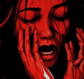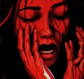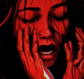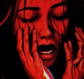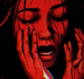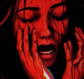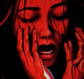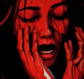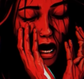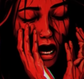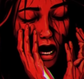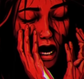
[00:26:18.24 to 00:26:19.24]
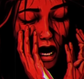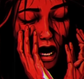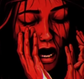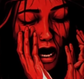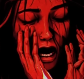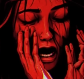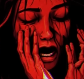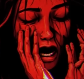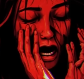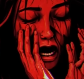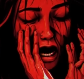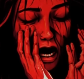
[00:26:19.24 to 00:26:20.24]
With a crack,
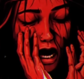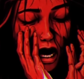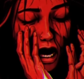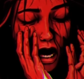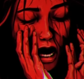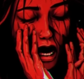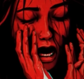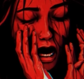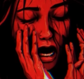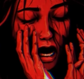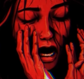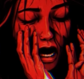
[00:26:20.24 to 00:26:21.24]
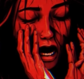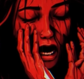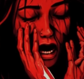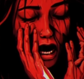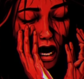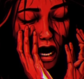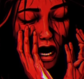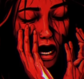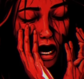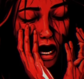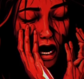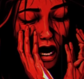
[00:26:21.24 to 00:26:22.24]
plaster exploded from the
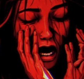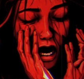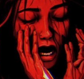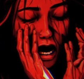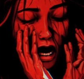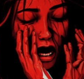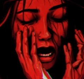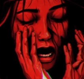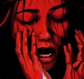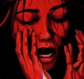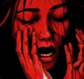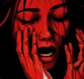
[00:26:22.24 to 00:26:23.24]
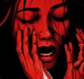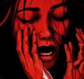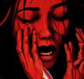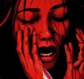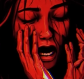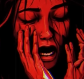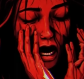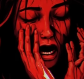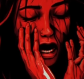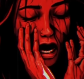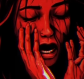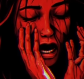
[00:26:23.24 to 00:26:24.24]
walls. Vines
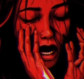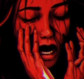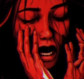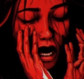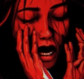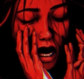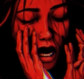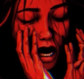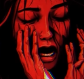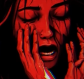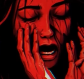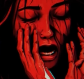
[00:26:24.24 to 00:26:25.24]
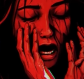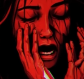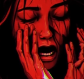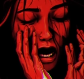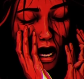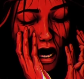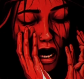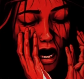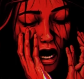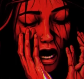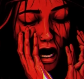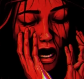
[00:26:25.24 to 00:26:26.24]
surged out.
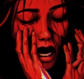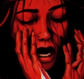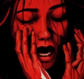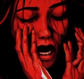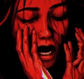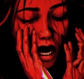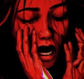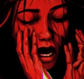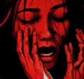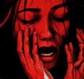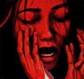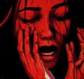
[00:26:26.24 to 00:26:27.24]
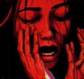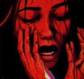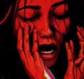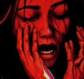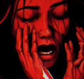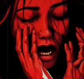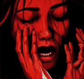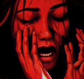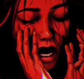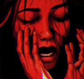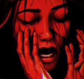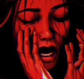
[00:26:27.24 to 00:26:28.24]
They twisted around her head
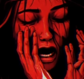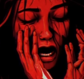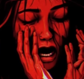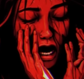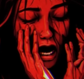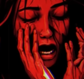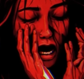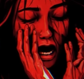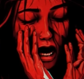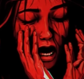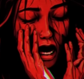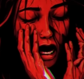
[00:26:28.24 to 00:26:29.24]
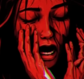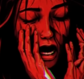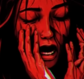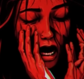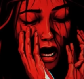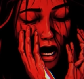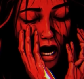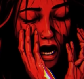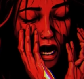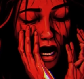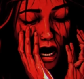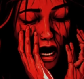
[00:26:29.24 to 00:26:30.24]
and slammed it against the wall so
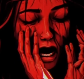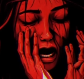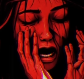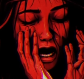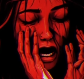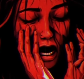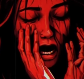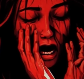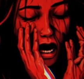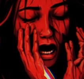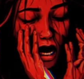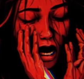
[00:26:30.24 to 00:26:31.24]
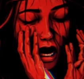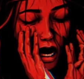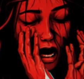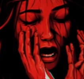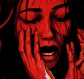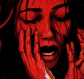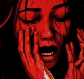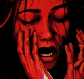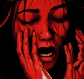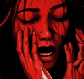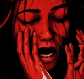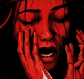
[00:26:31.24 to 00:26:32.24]
hard she saw silver
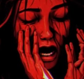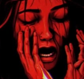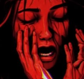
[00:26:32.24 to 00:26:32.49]
spots.